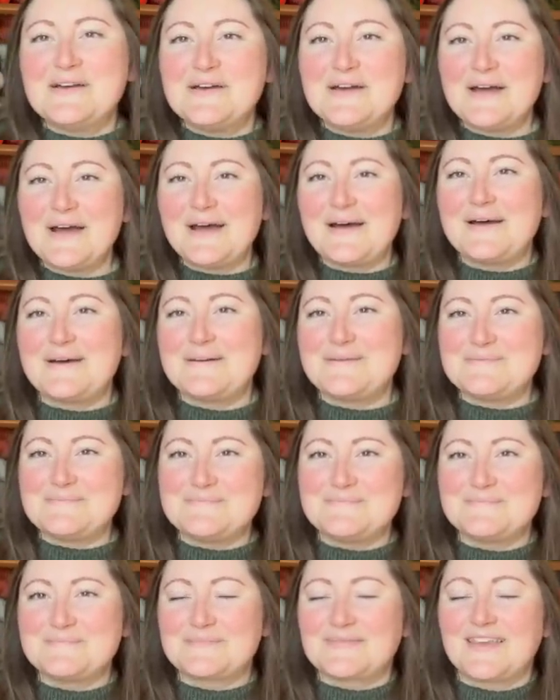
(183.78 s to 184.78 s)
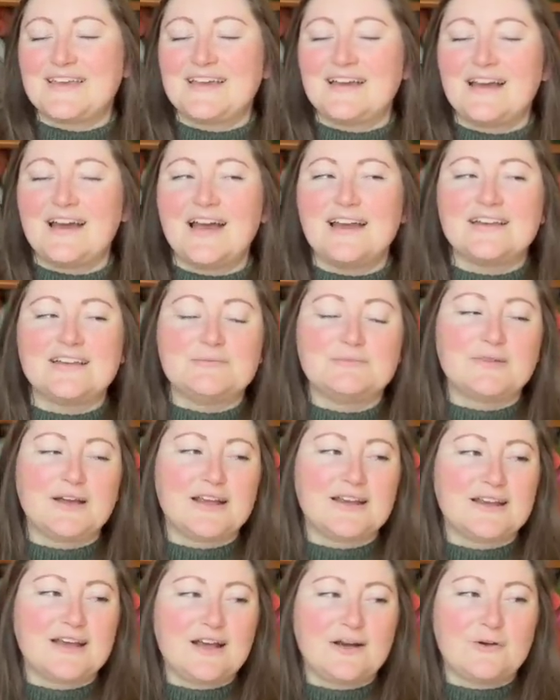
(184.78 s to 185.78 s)
I knit
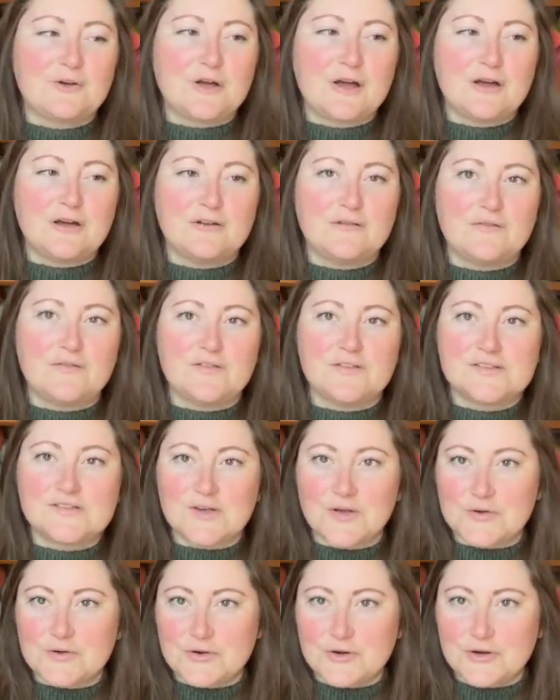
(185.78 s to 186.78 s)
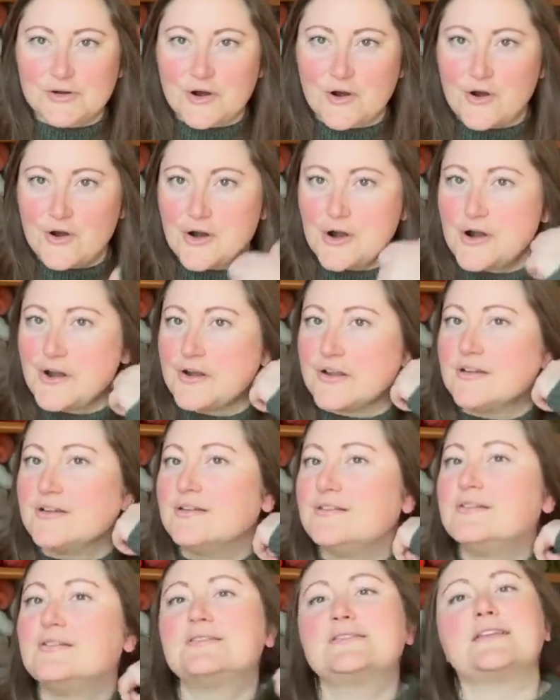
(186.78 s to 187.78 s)
mine out of Sonder yarn,
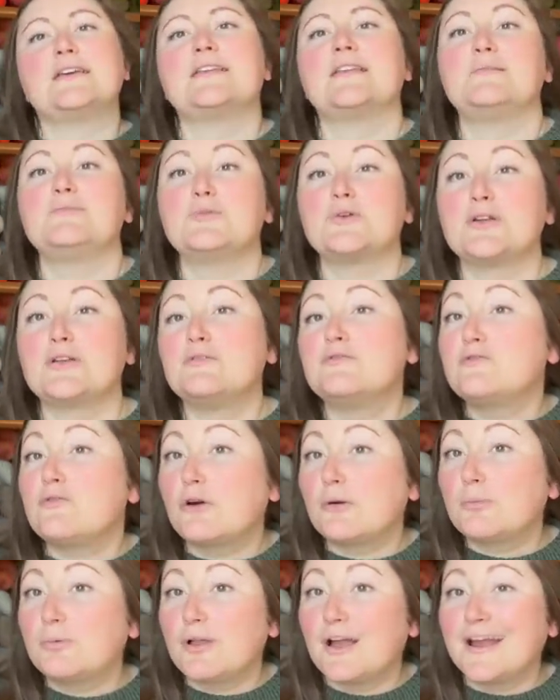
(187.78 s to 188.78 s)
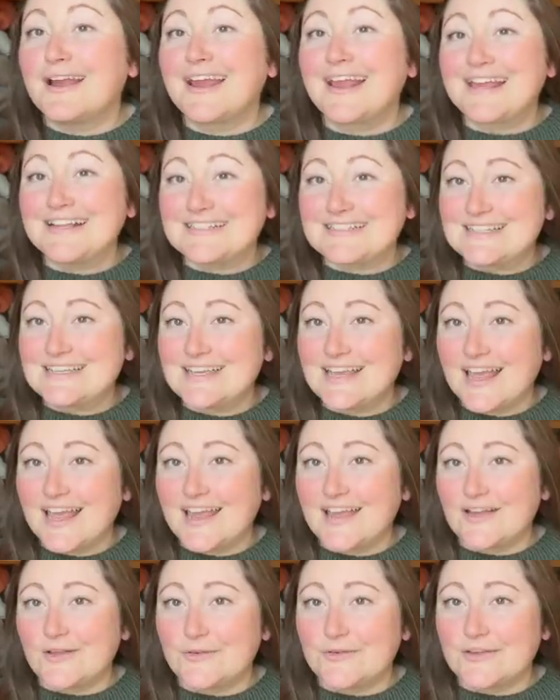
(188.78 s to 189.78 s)
Sunday morning 4-ply and DK
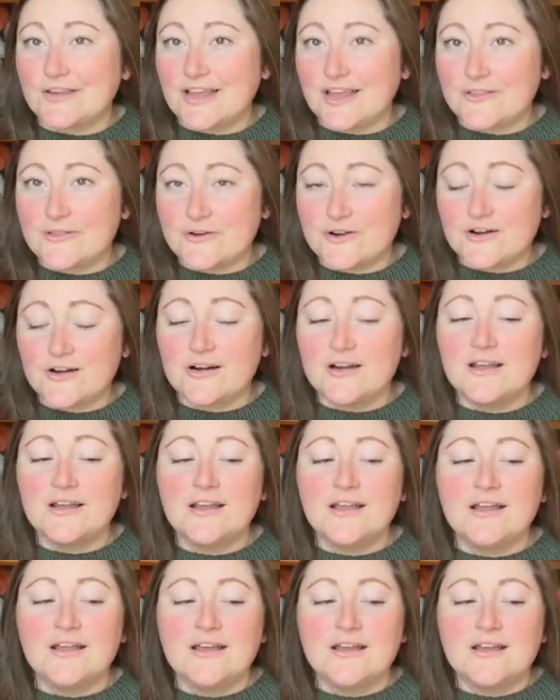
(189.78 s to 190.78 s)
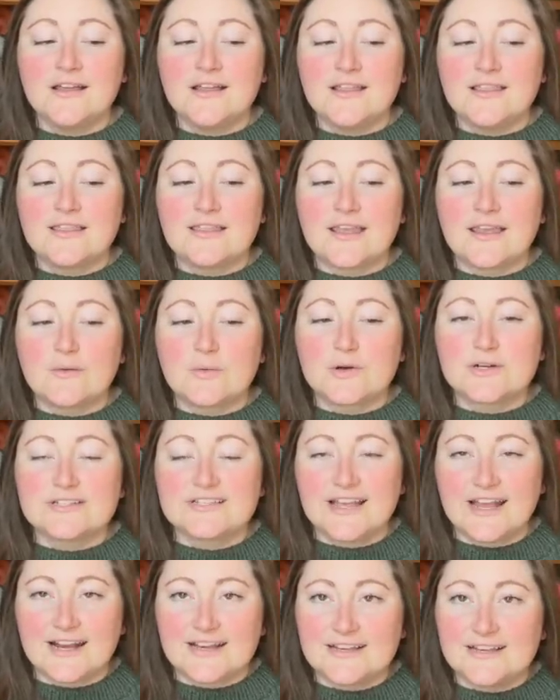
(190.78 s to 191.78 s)
held together. They were
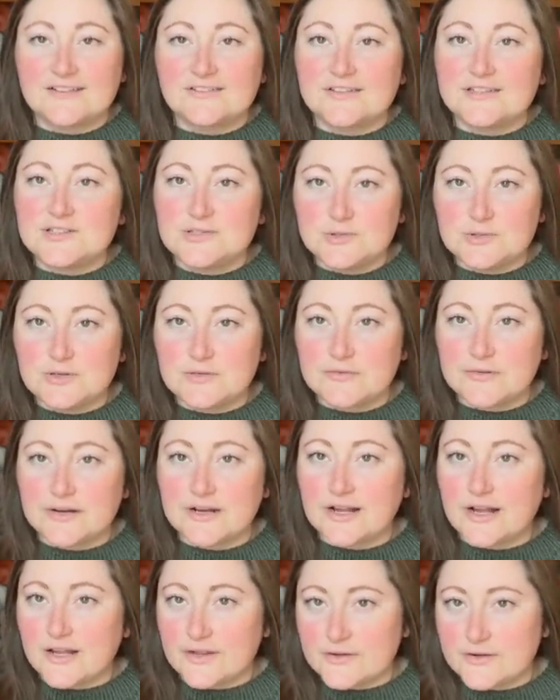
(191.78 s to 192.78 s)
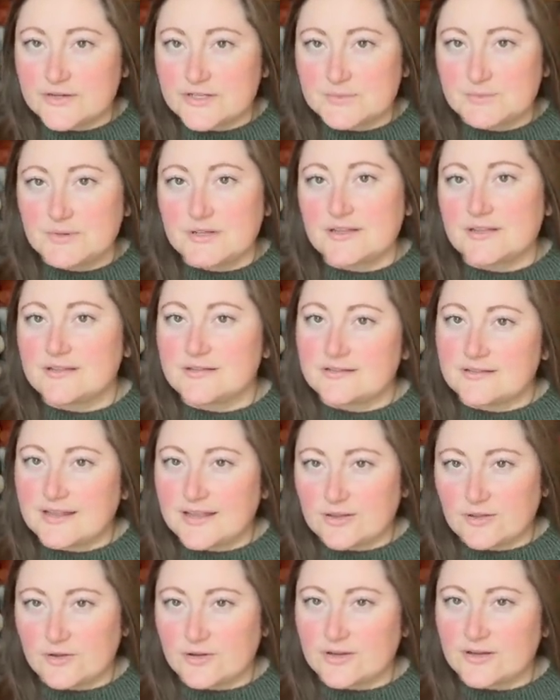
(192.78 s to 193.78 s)
technically 2 different colors, but they
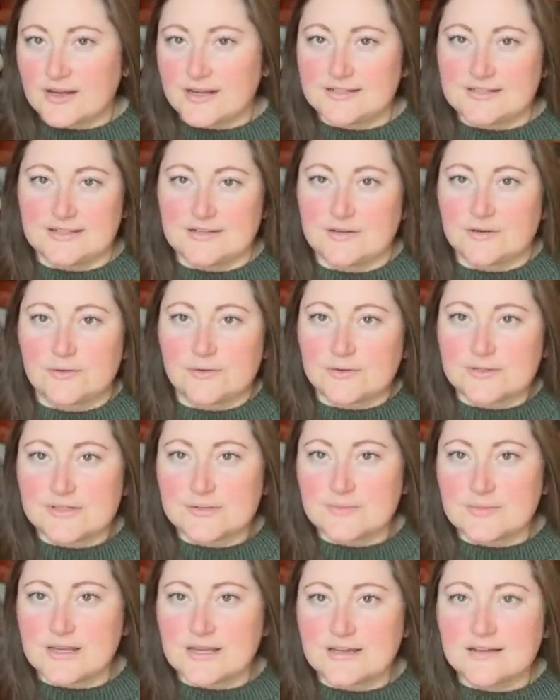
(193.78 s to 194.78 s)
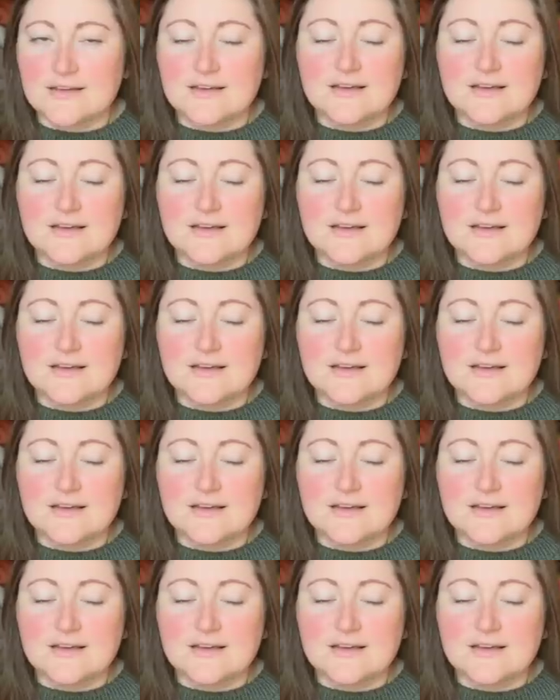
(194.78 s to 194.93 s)
look identical to me.